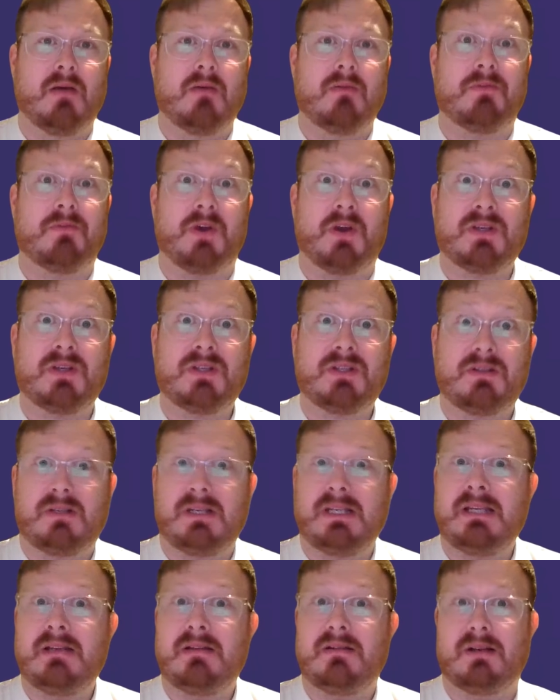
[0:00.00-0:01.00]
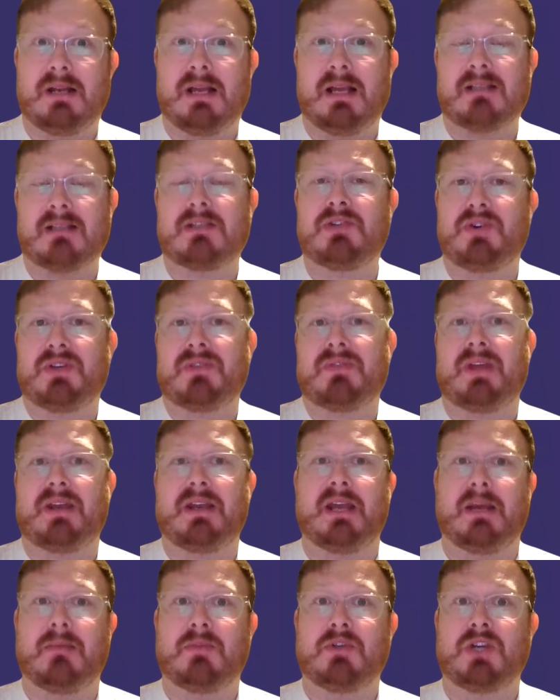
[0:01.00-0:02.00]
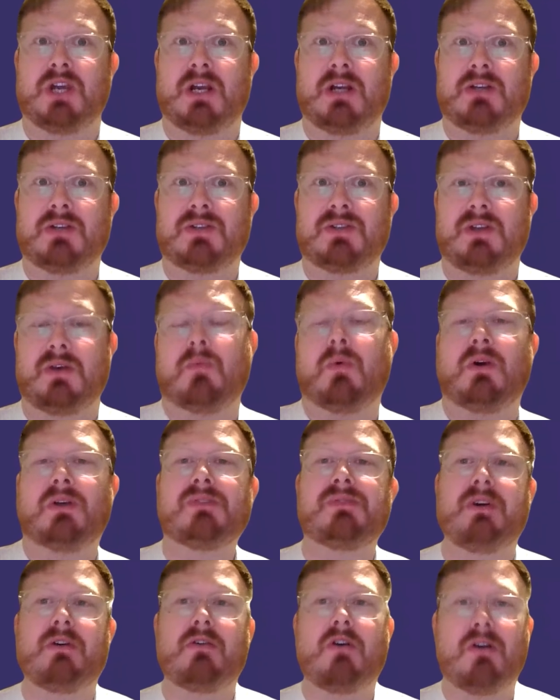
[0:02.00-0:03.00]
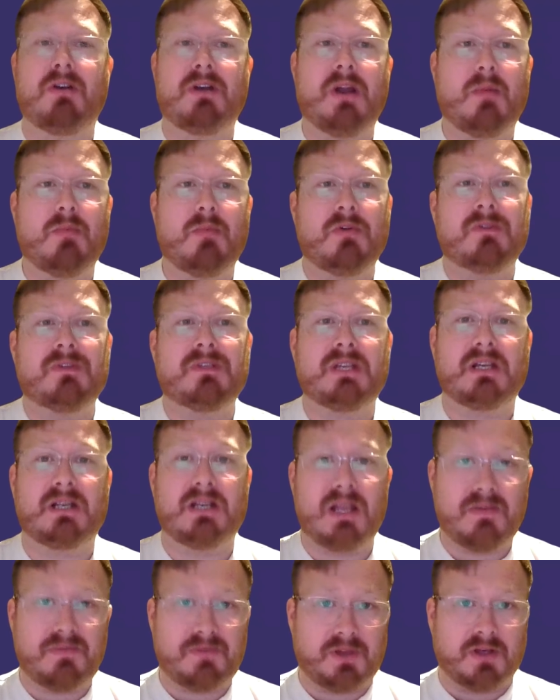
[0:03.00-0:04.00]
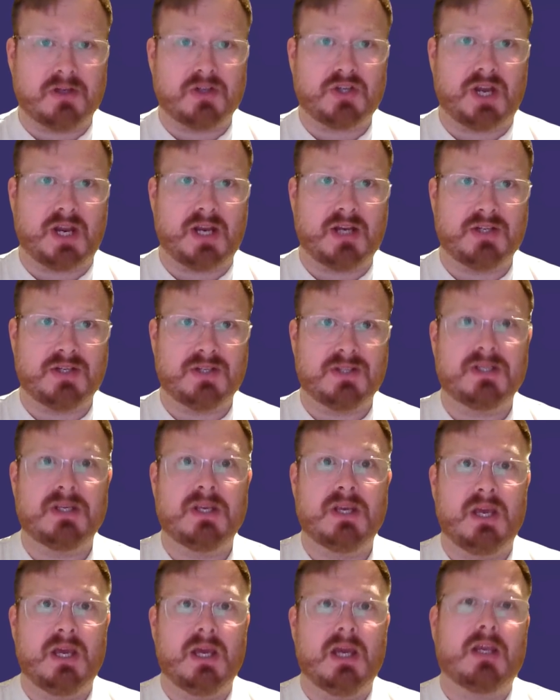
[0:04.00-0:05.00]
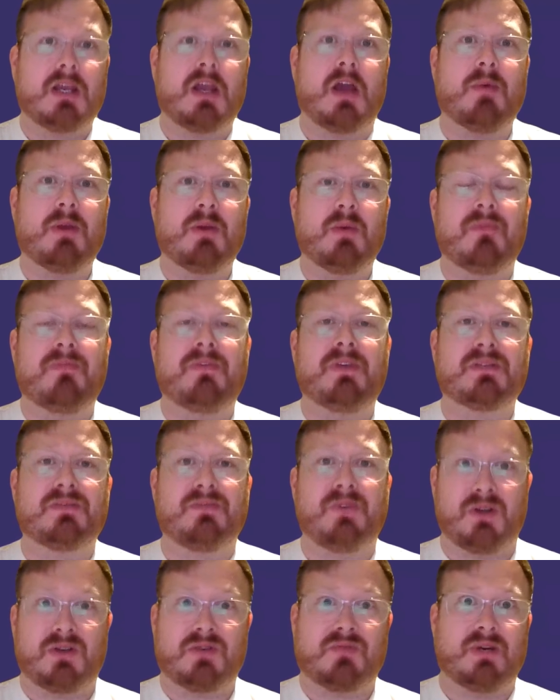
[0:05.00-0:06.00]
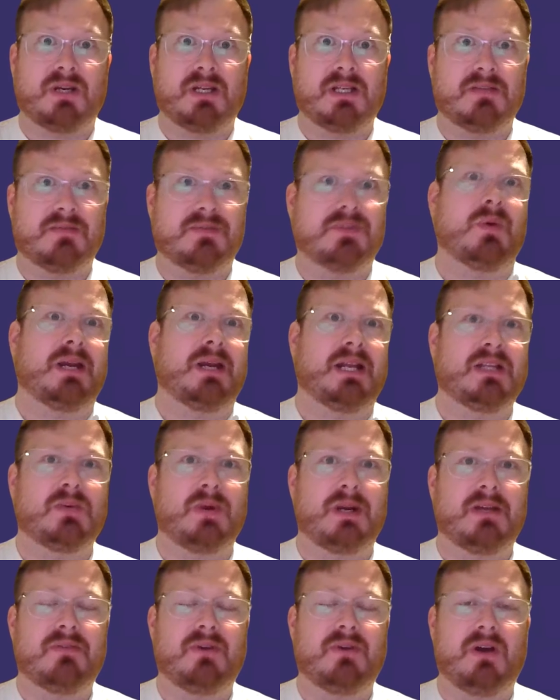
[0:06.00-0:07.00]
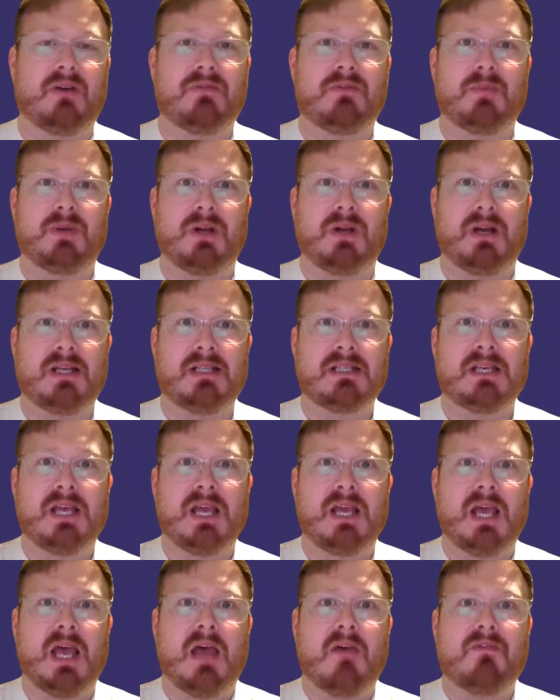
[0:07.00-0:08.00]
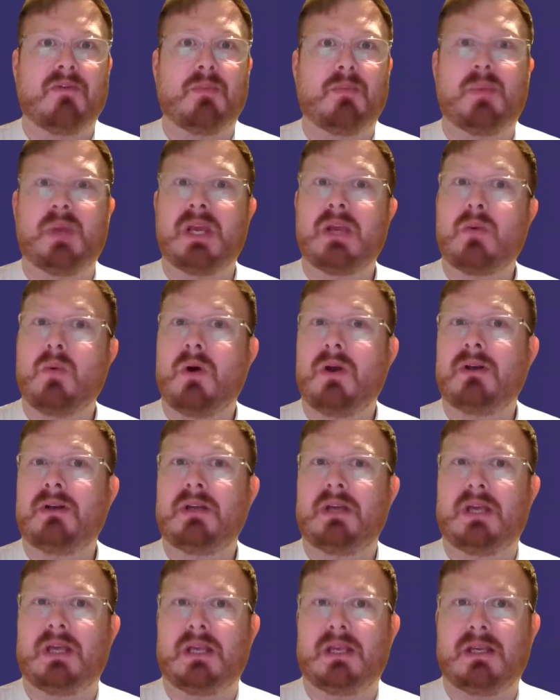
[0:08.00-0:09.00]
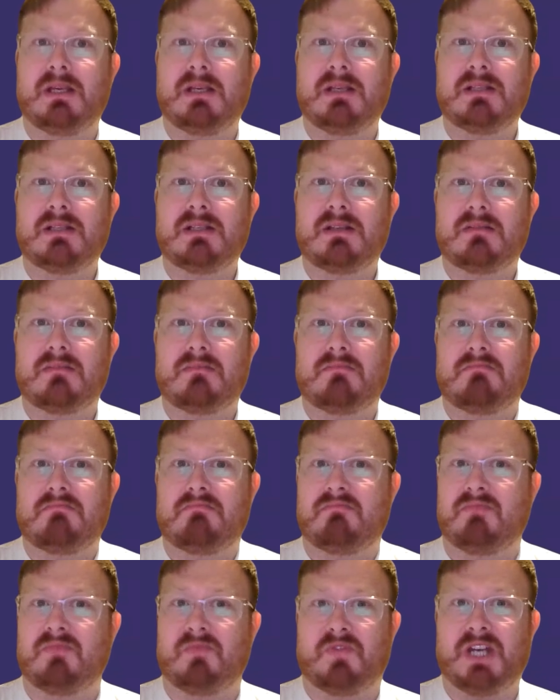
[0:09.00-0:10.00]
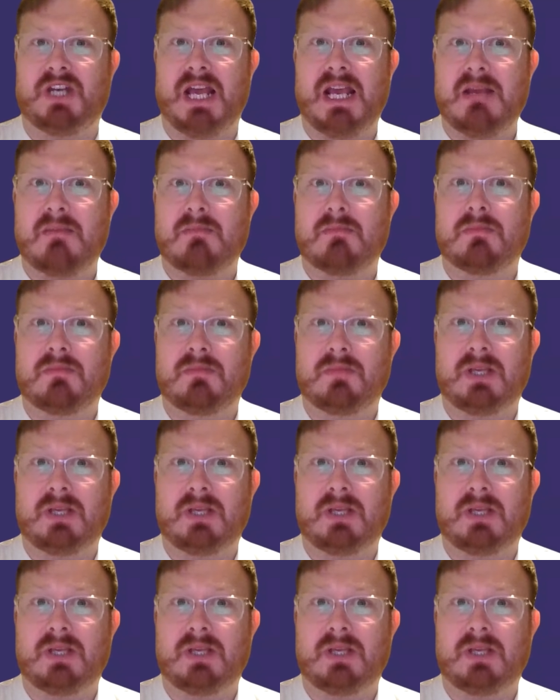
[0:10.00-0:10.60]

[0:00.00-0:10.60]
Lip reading: Firstly, let's address that name change. So whilst there are a number of significant changes coming with this first release of 2025 from Nice, the big one is the name.